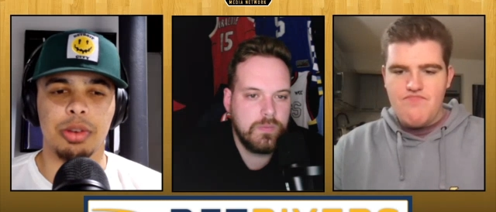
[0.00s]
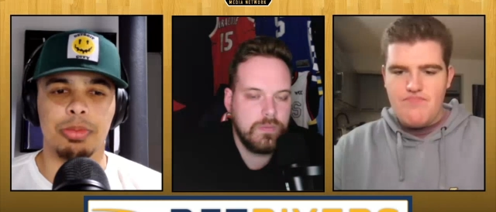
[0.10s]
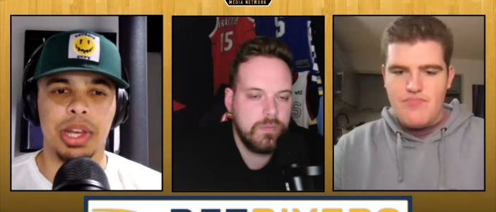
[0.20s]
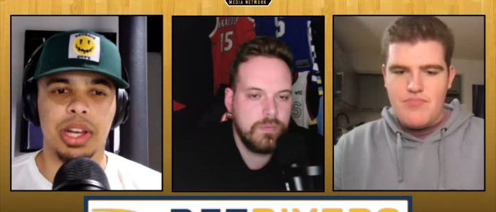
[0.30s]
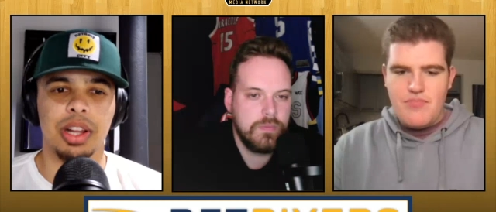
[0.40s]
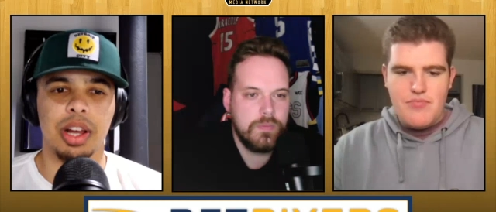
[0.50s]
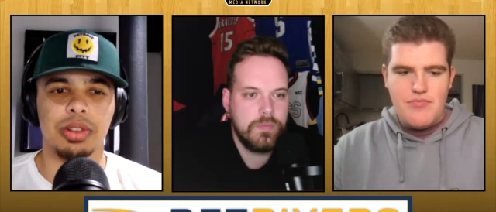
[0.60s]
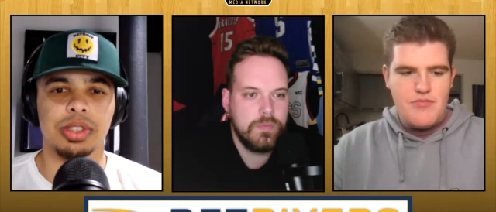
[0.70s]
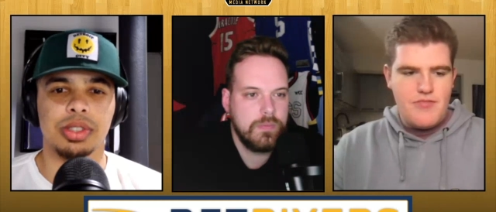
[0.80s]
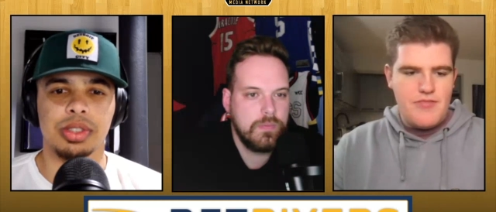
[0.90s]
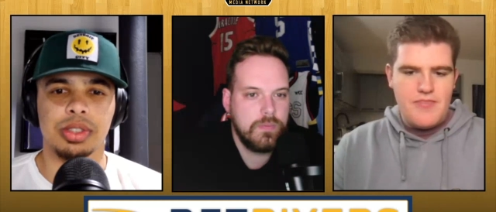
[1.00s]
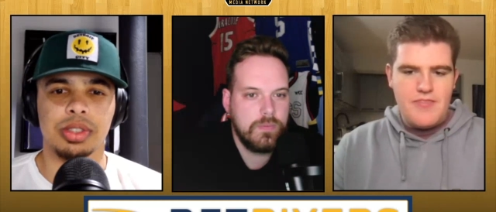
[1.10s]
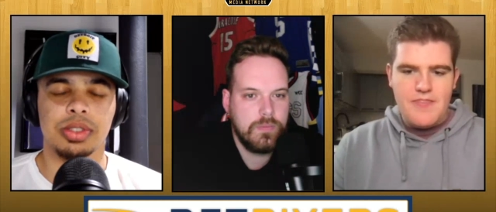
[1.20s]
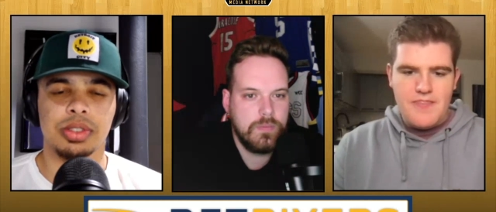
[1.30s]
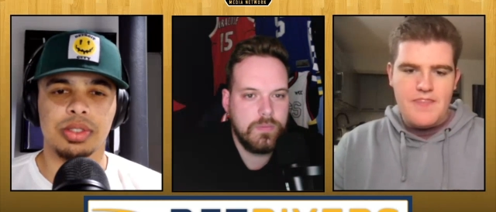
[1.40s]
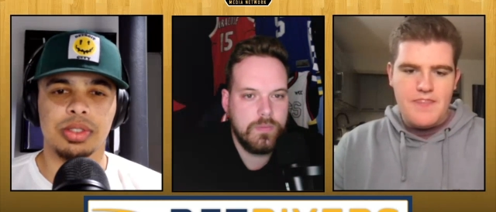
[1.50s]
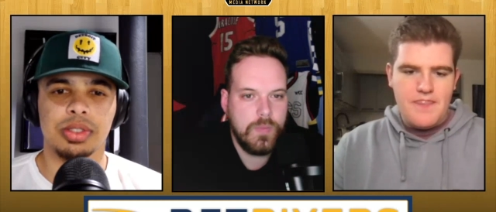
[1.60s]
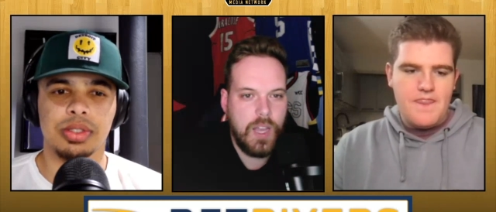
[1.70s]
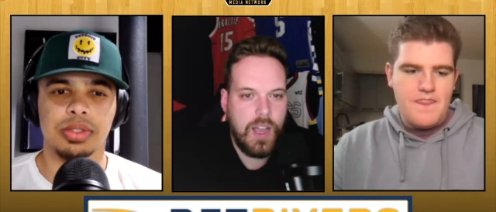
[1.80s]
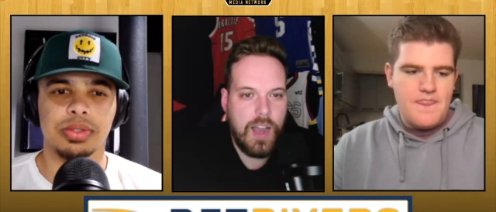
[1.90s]
Speaker 1: be close.
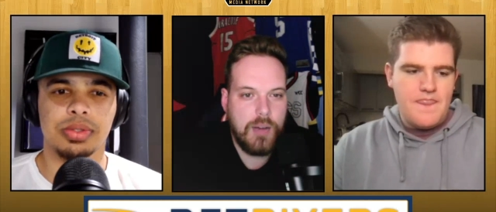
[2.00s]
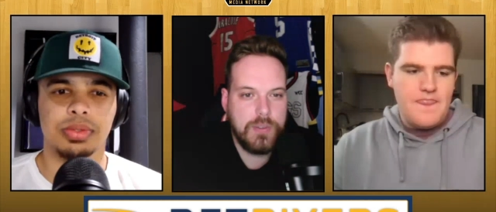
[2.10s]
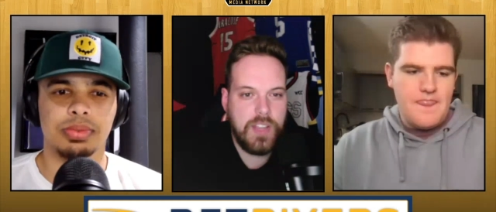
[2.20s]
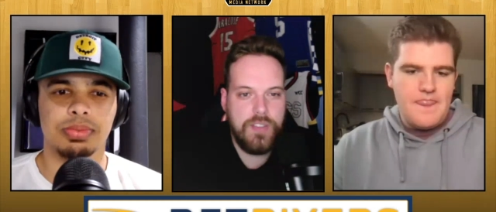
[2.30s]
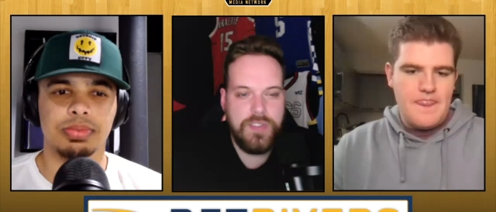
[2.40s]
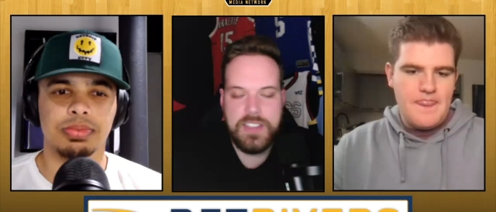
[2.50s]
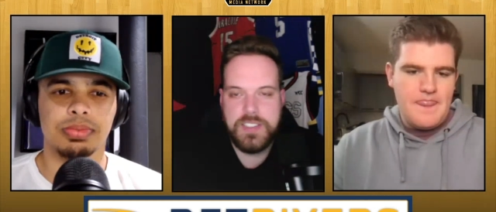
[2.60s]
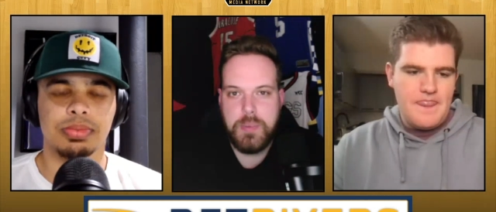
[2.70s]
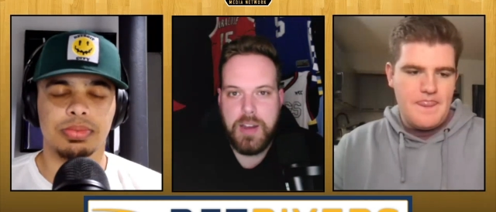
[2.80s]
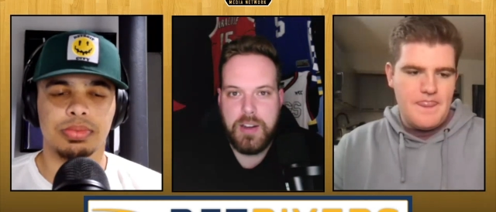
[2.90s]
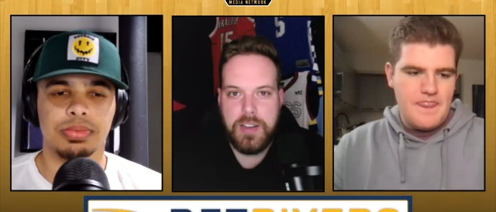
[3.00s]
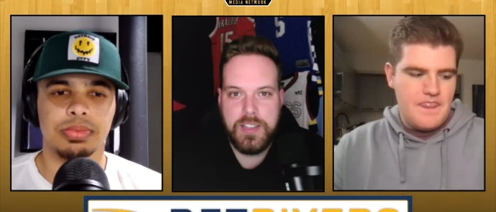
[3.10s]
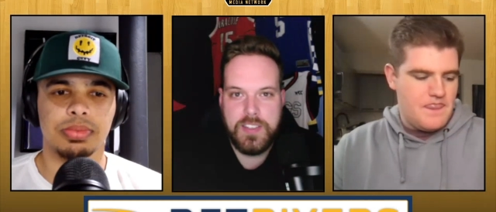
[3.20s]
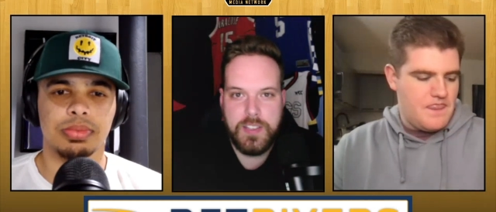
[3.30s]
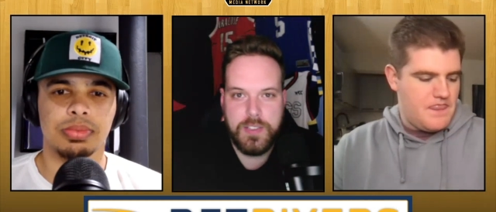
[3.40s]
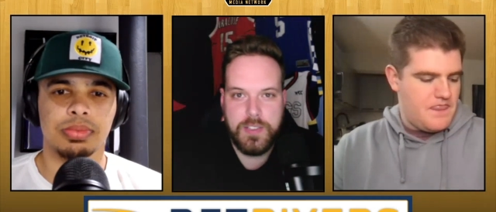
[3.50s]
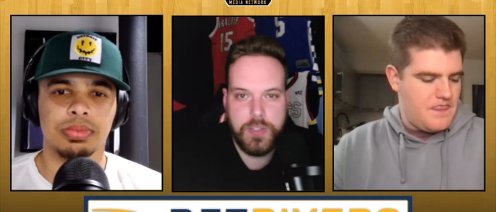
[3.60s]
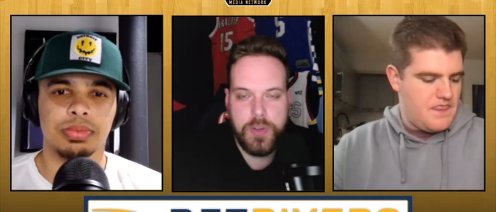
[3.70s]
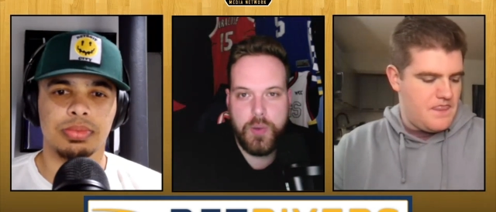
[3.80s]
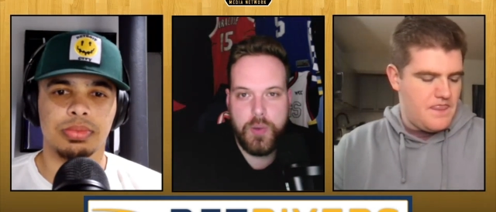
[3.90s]
Speaker 2: I was on the fence about it until
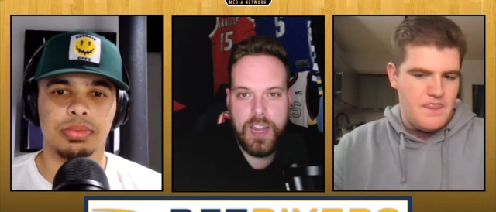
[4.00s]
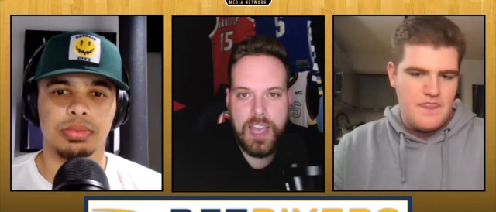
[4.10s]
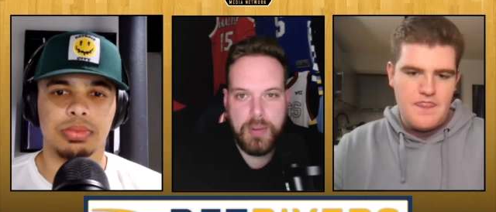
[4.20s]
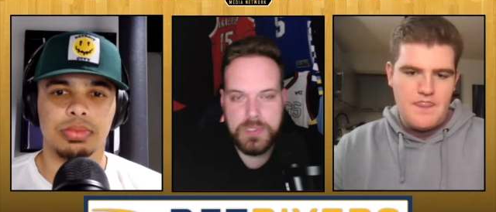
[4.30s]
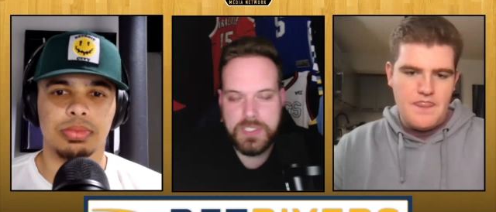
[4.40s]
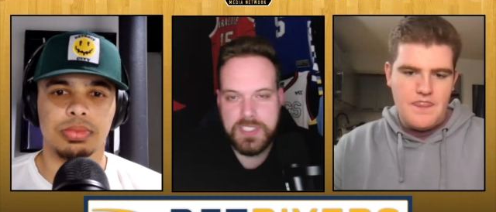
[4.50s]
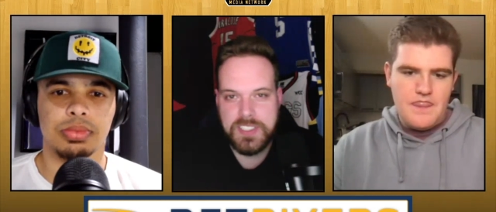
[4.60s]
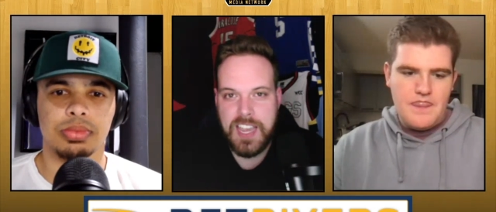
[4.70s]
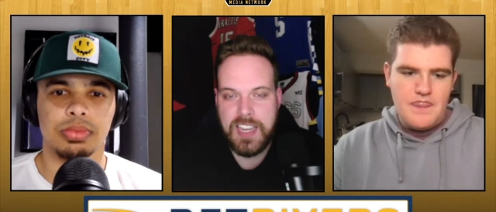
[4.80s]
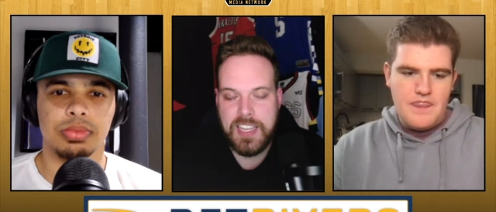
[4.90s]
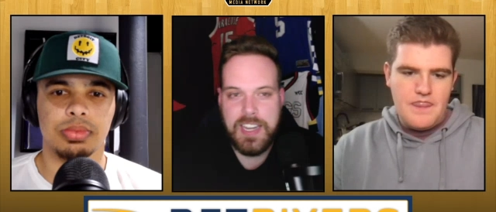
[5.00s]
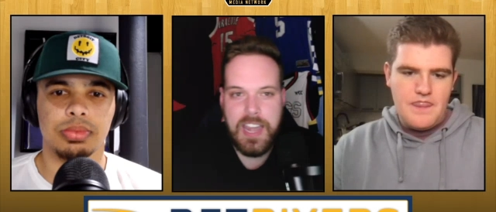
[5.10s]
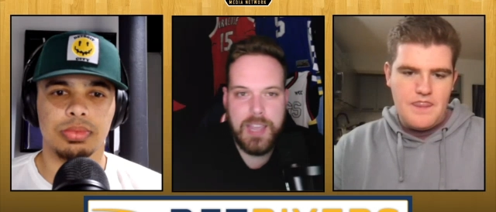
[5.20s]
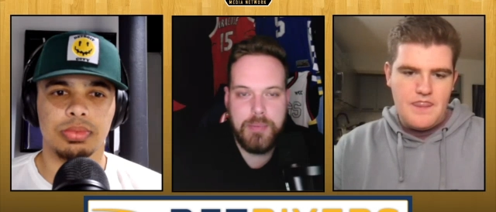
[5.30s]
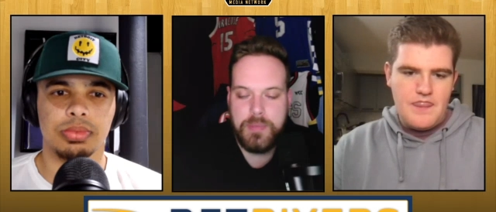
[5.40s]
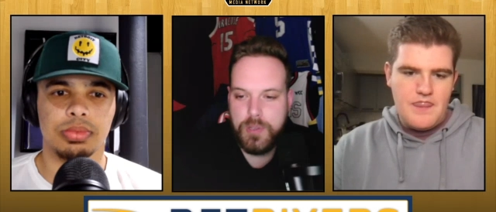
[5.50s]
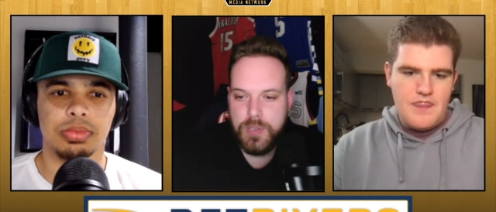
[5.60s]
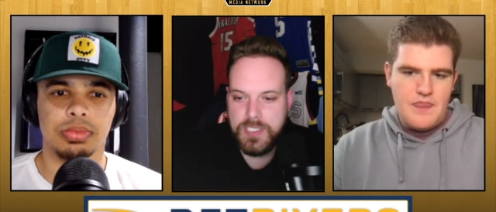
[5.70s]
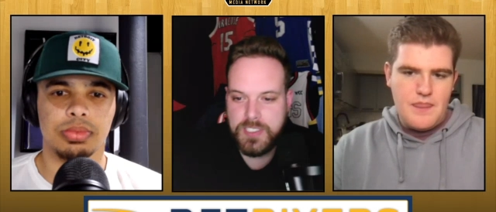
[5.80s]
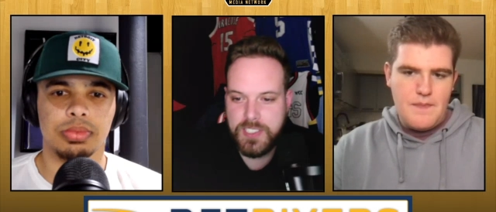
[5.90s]
Dariq Whitehead was the second name you
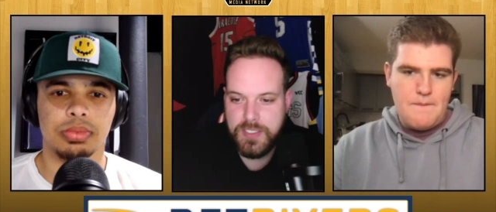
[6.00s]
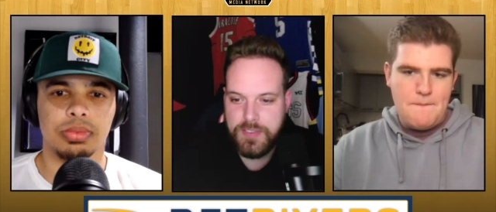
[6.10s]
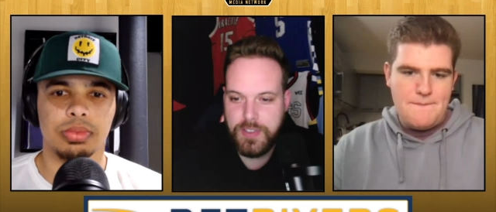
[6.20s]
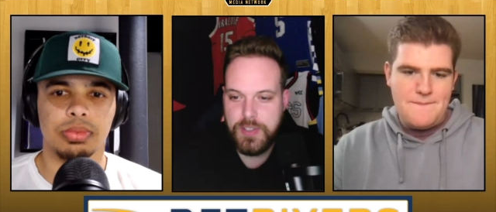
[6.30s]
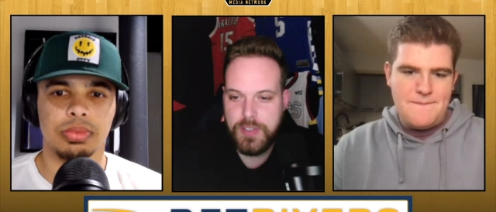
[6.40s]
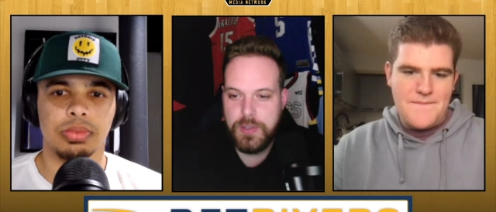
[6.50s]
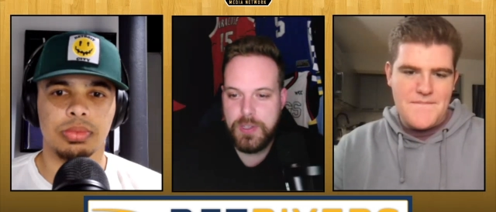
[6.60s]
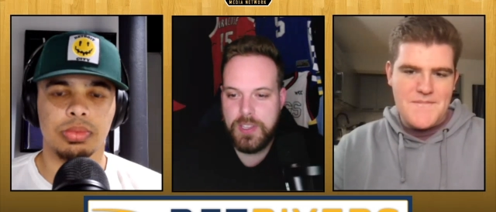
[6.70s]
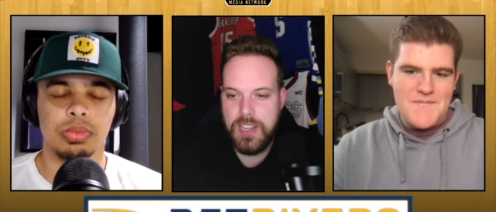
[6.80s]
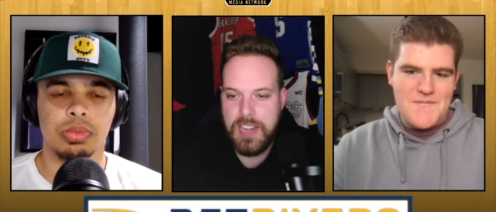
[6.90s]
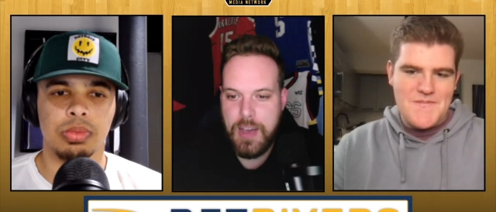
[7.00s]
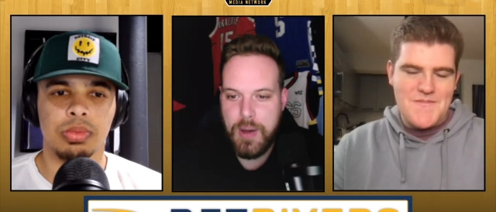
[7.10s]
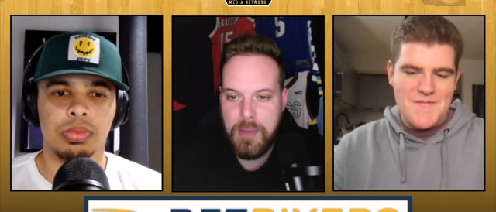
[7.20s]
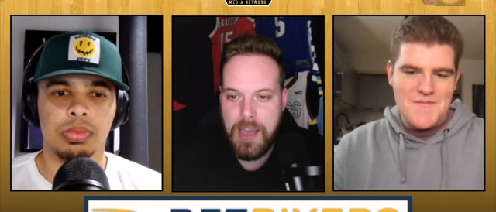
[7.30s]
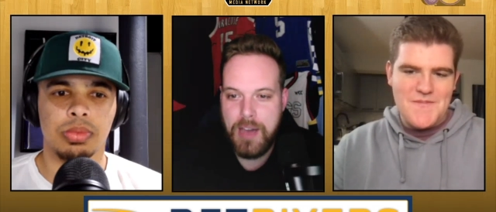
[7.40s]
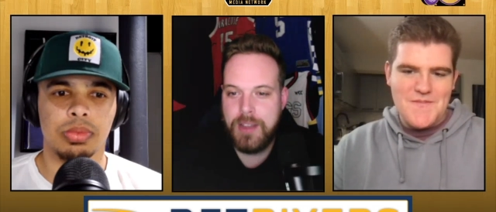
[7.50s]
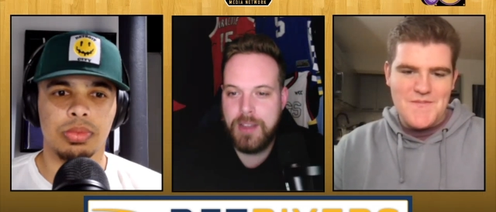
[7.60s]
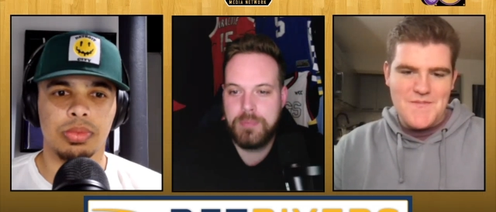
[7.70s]
listed for Duke, and now I'm out. I'm